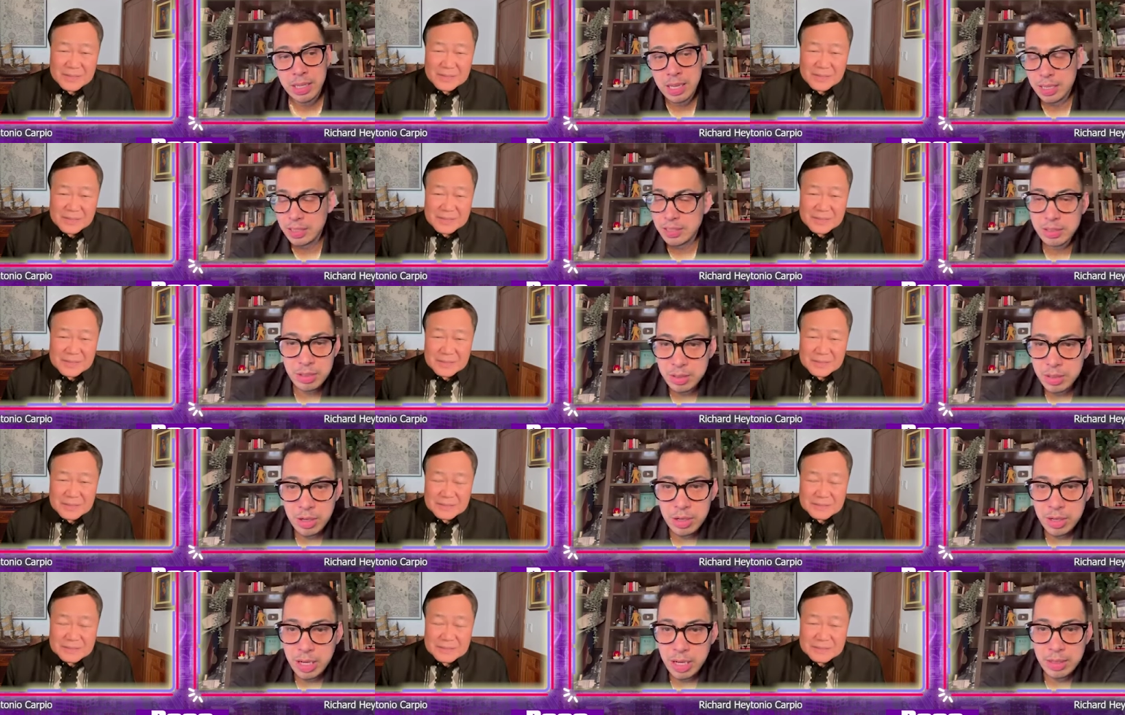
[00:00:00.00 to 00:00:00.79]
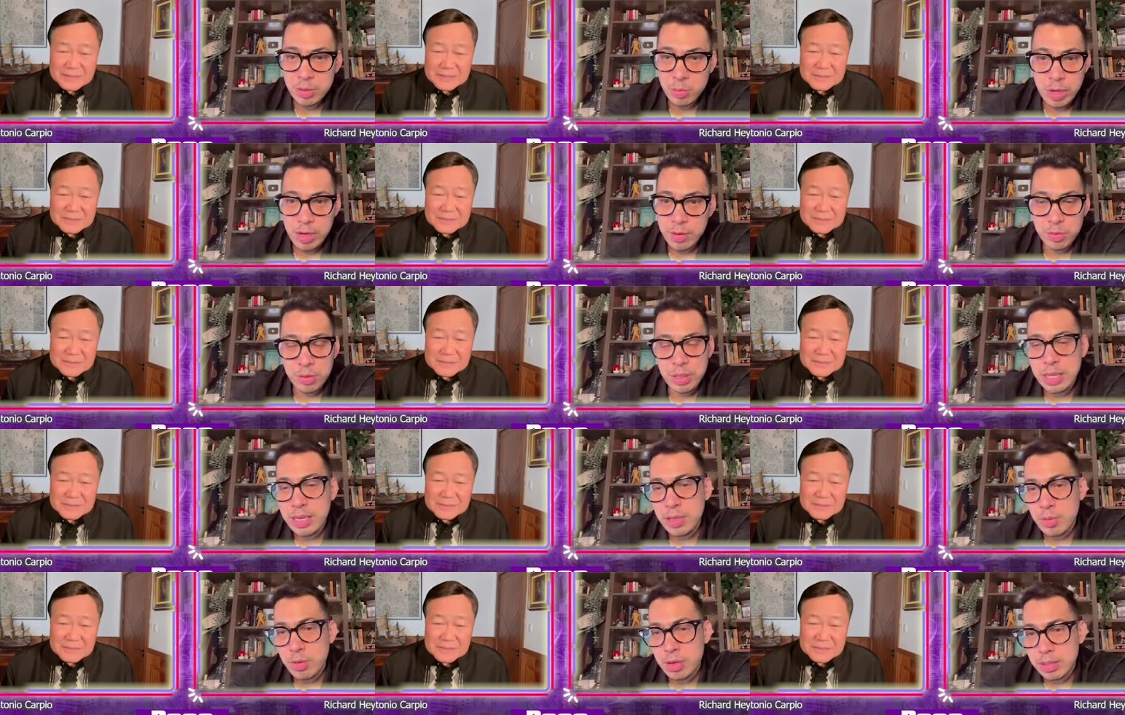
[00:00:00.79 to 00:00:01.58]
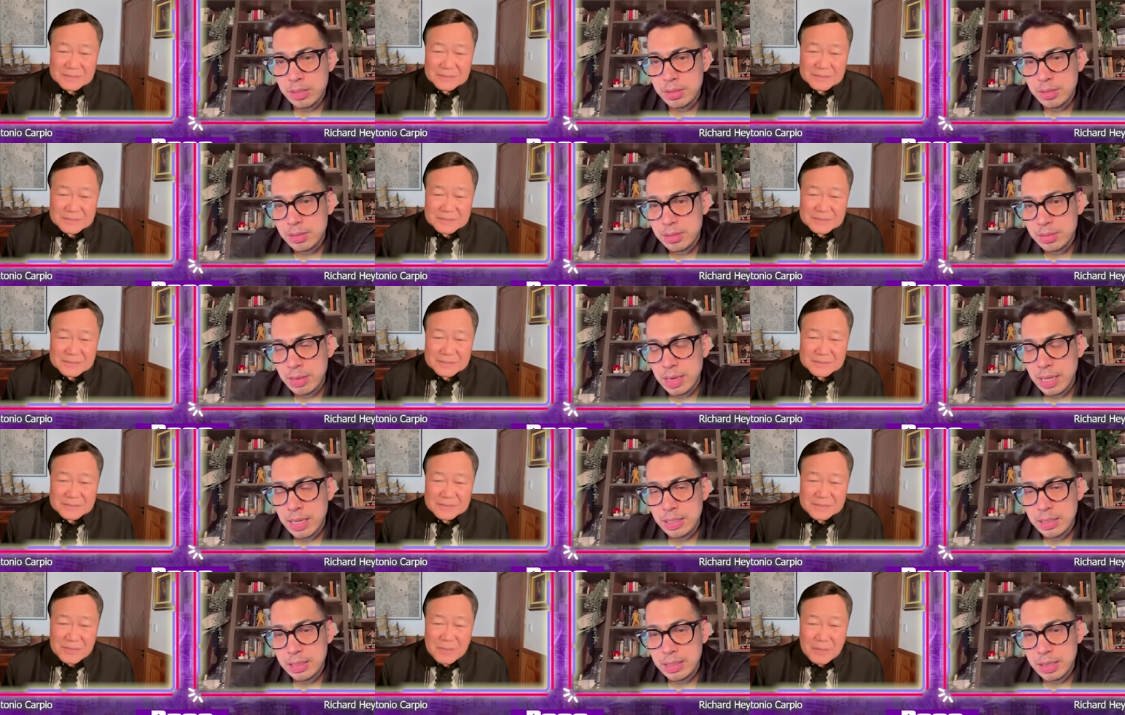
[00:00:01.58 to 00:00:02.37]
Speaker 1: It's not gonna end well for anyone,
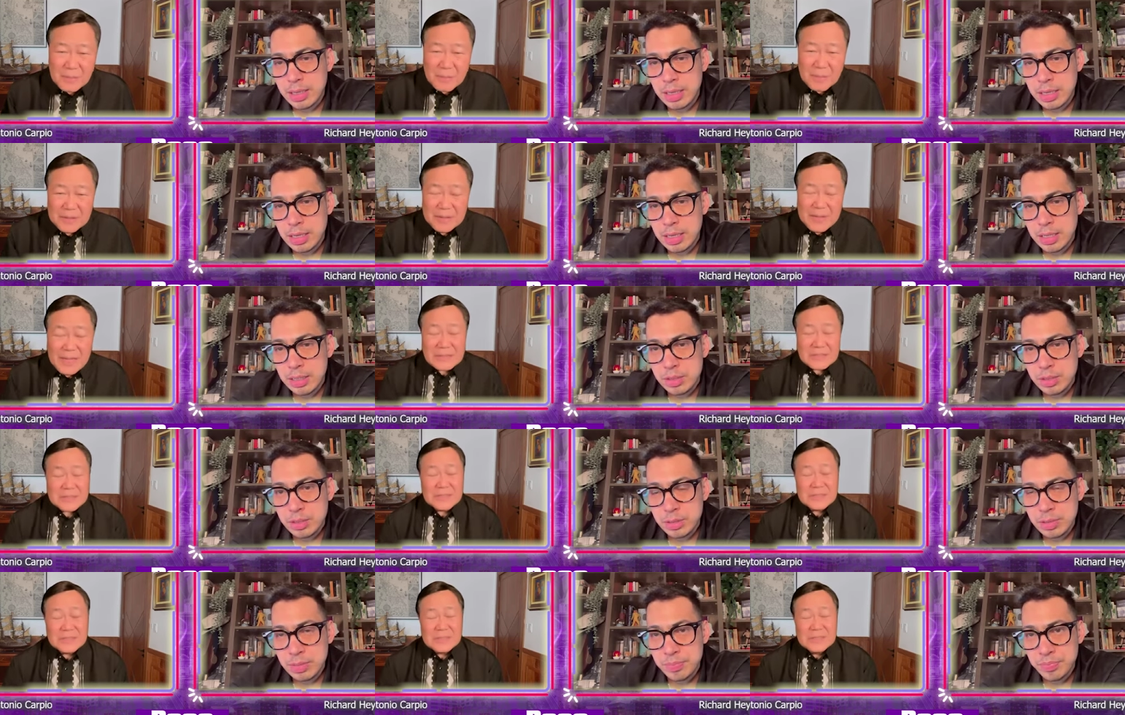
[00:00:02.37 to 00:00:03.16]
right? Uh, yes,